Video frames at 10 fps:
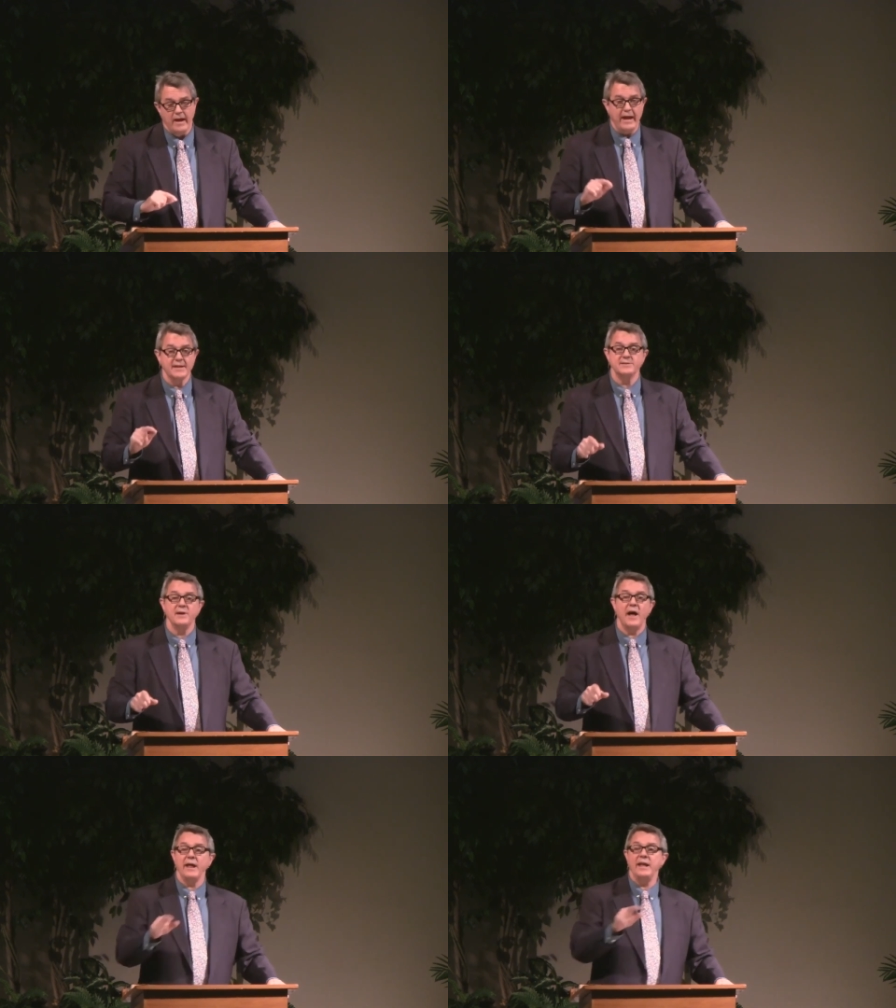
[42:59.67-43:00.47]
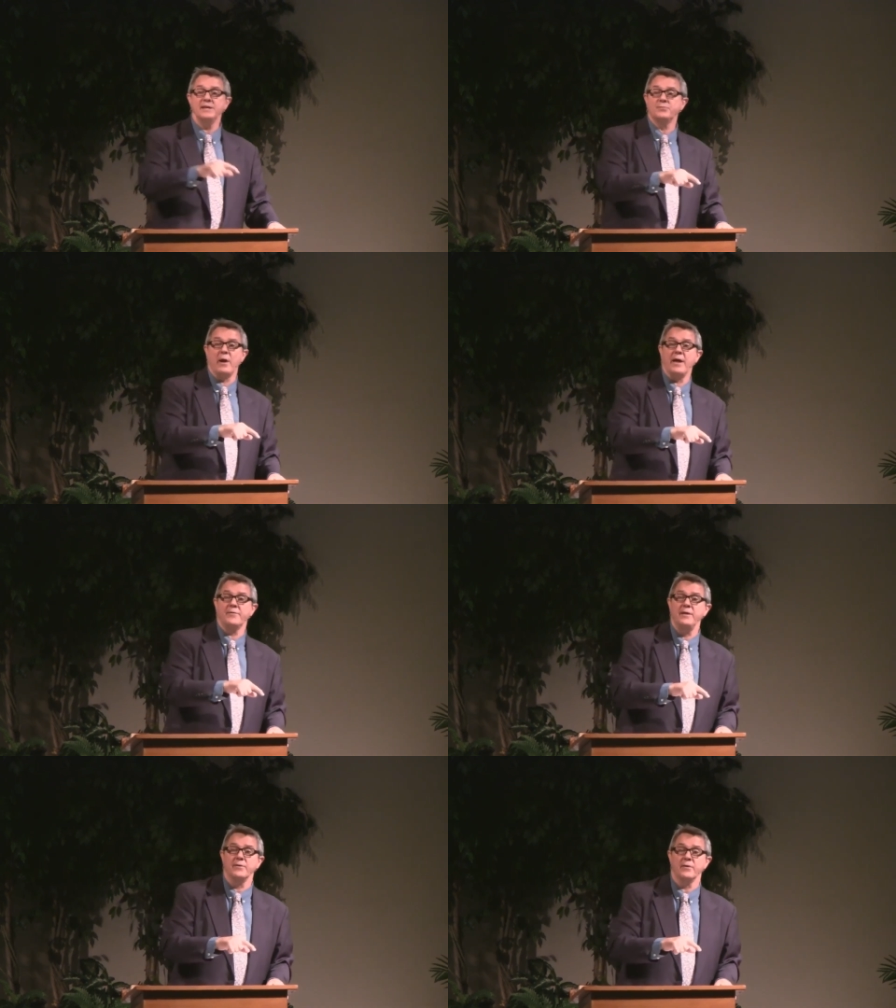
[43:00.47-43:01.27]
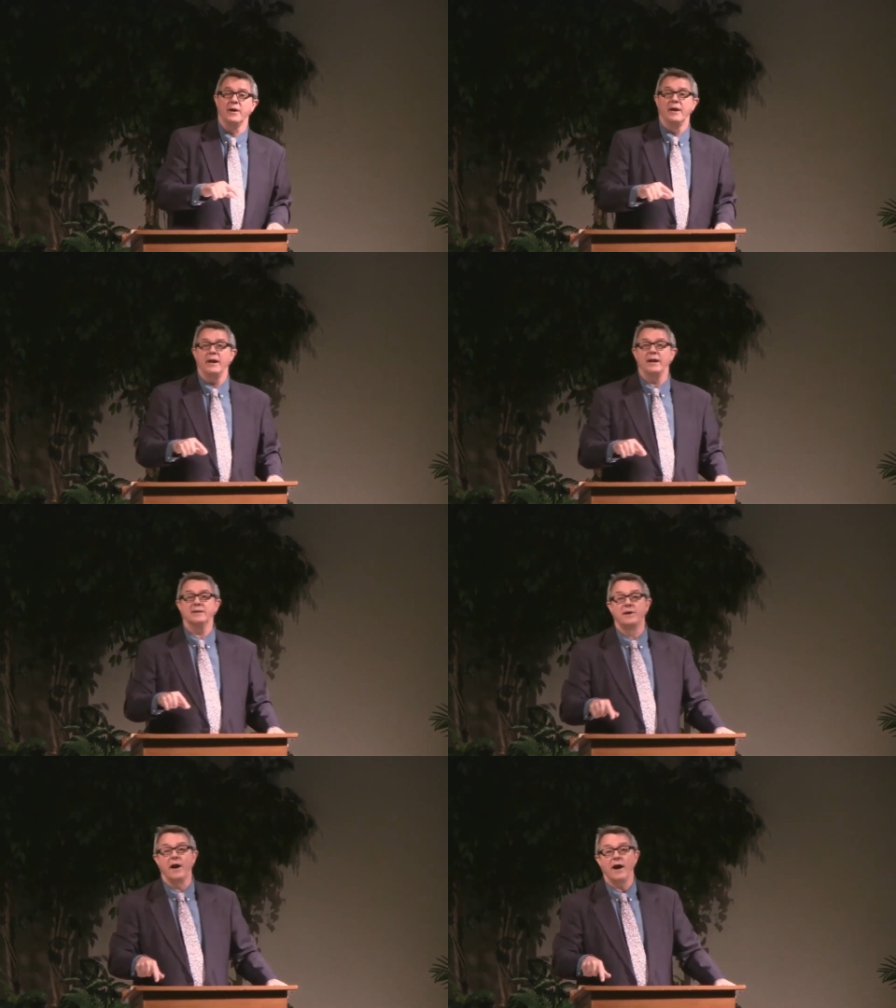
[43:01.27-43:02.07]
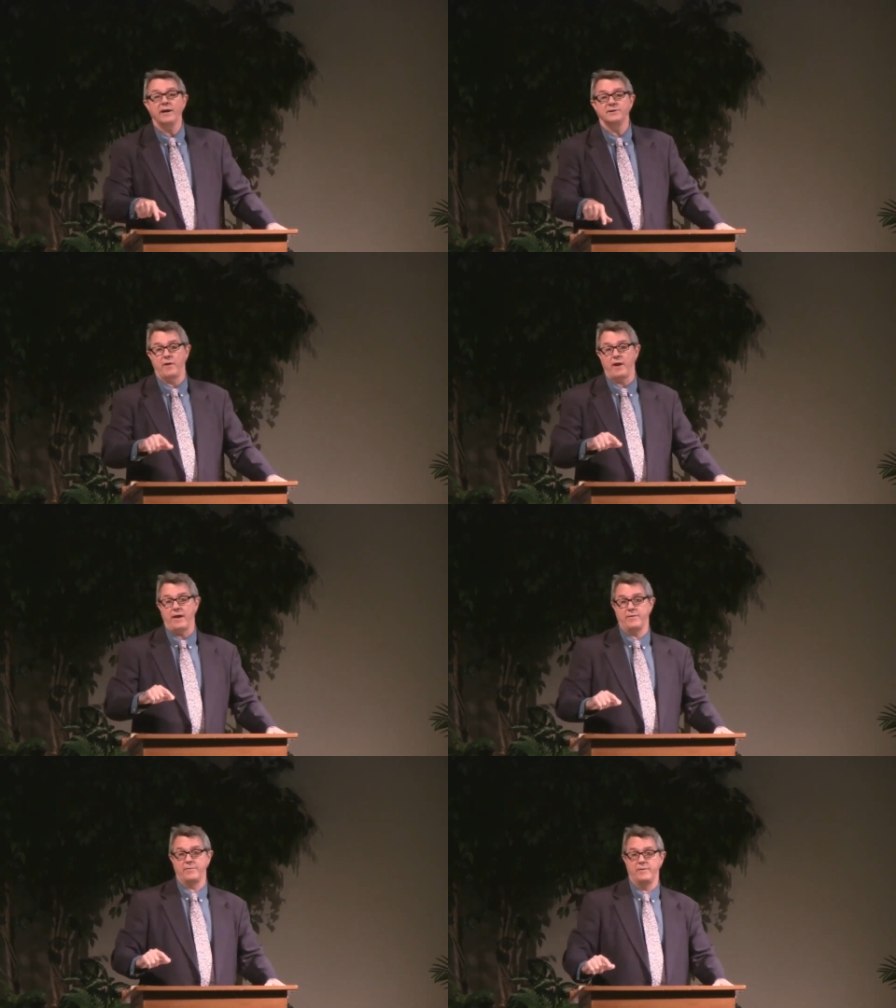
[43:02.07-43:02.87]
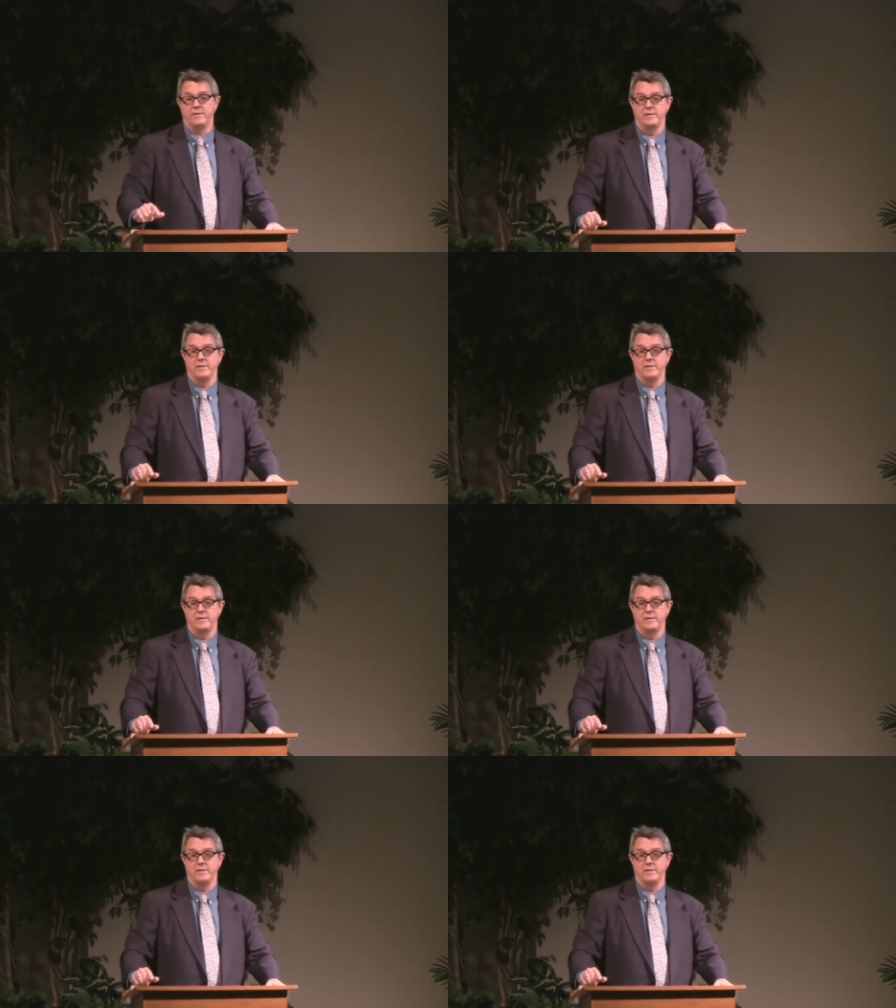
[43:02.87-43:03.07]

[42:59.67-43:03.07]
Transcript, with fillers: And it's not his wrath either, it's God's wrath.